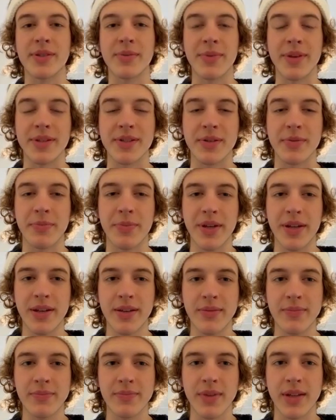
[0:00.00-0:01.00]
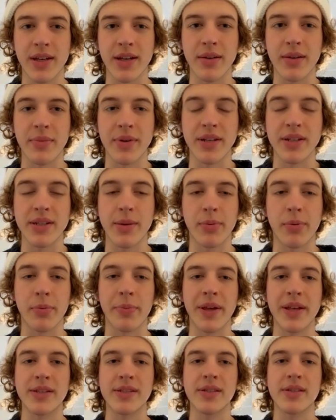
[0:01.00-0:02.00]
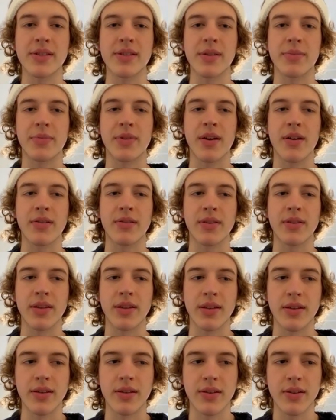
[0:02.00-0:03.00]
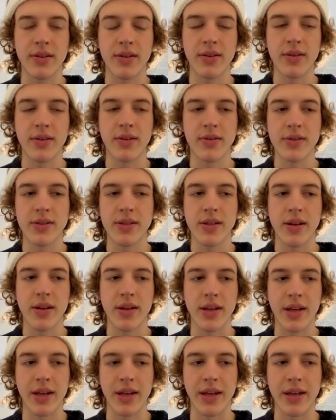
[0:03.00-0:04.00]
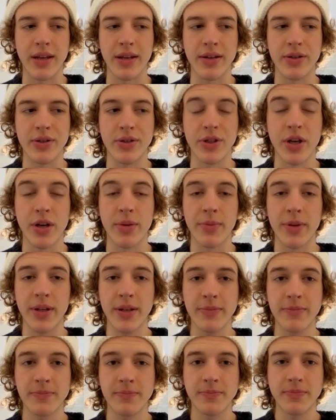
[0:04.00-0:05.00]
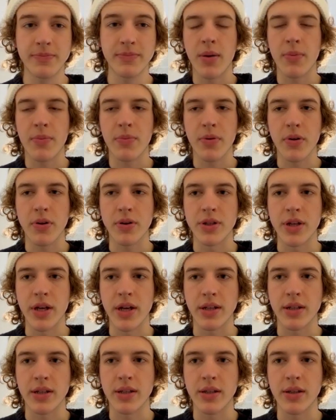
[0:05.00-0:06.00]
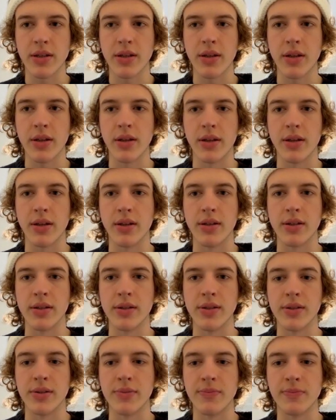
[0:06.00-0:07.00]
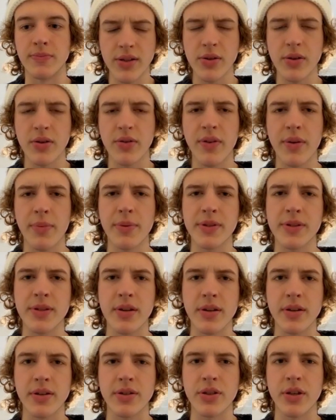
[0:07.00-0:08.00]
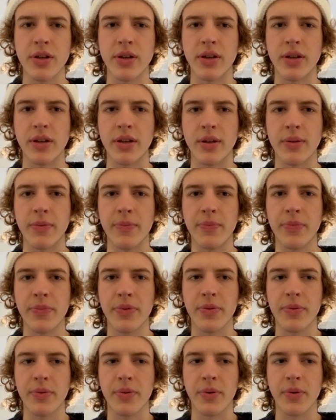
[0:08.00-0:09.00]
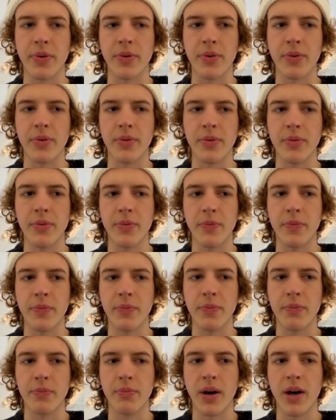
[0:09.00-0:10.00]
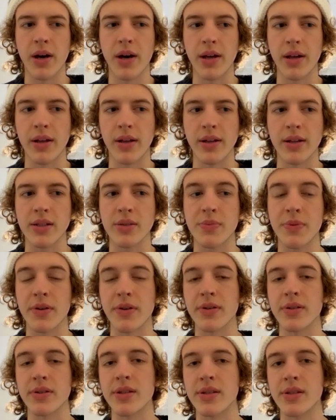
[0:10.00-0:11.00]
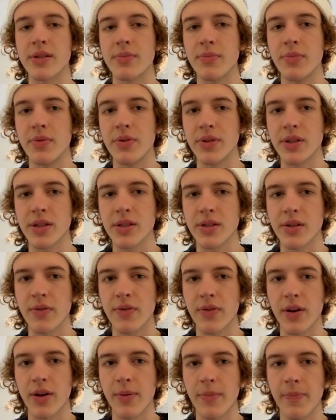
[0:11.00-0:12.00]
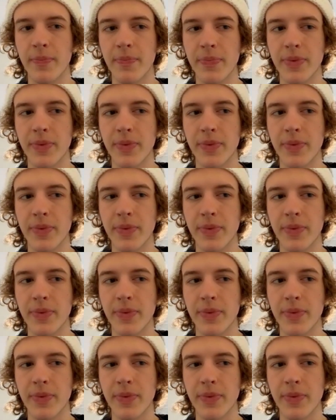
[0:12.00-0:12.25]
is Sebastian Pini. I'm a double bassist. I'm currently, you know, studying in Germany. My project is a sort of episodic journey through my experiences in music so far.